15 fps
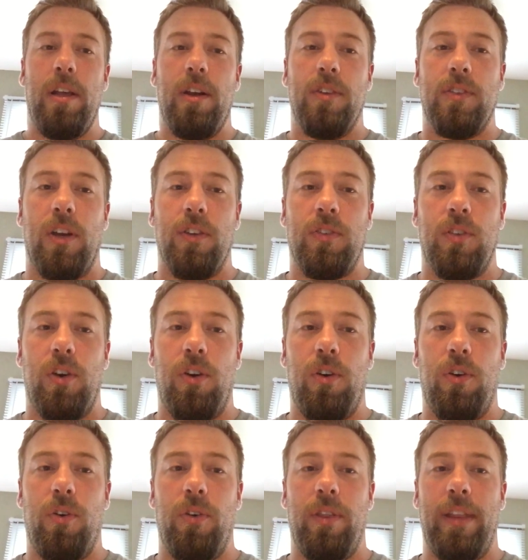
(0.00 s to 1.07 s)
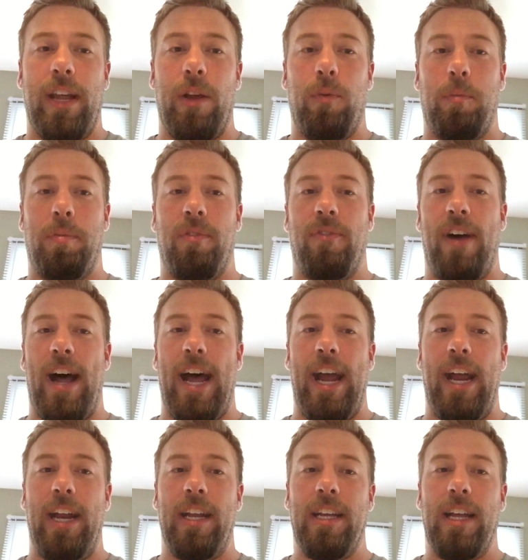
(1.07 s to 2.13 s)
There's also that it will
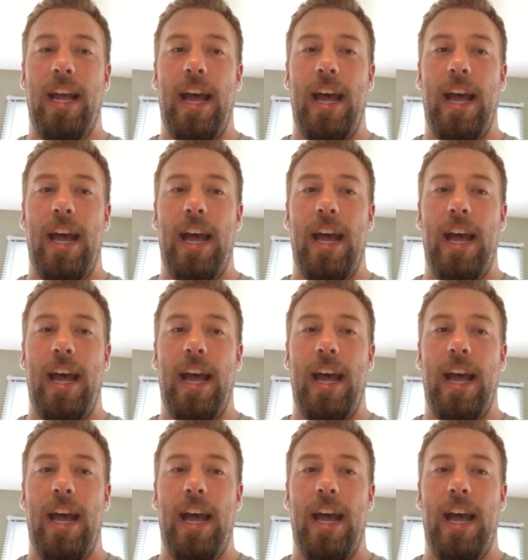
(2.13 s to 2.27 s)
provide